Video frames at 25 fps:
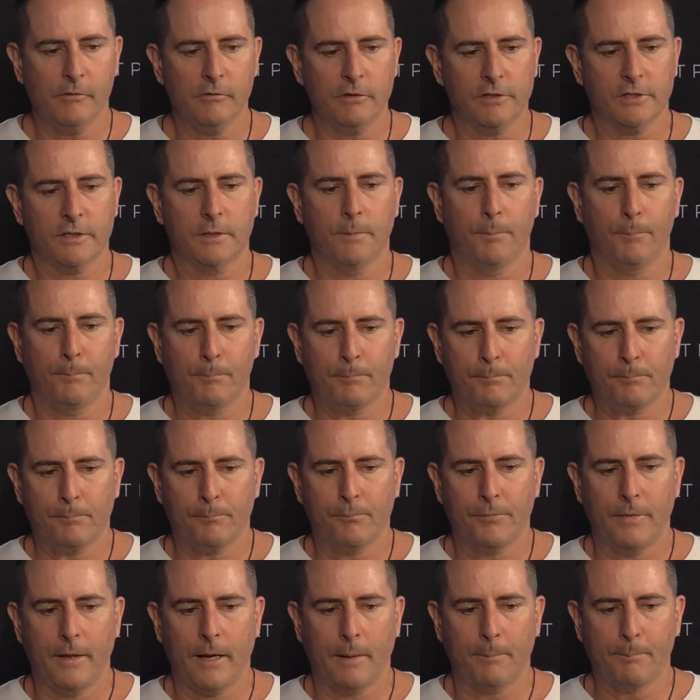is
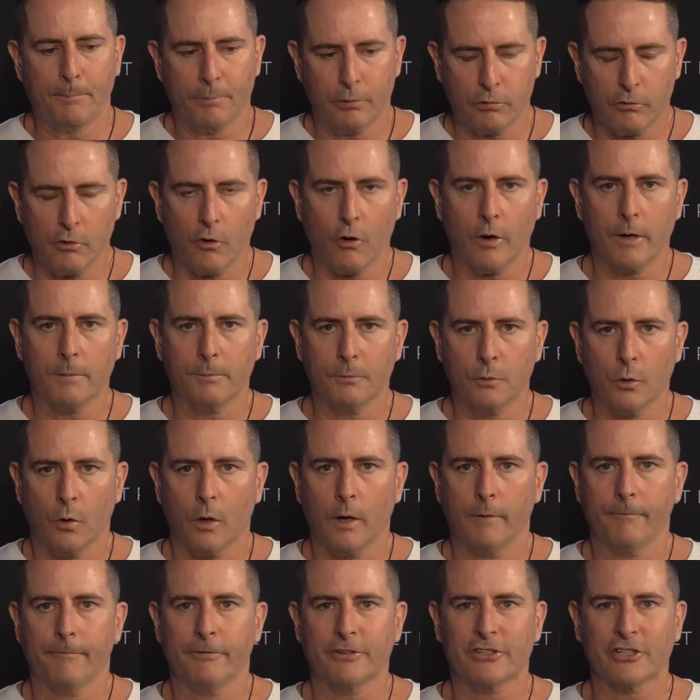a prime
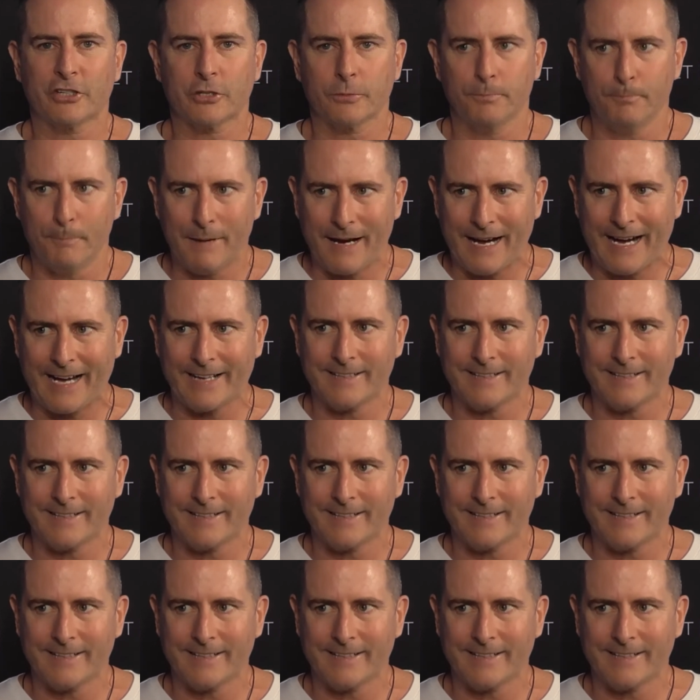time for smart,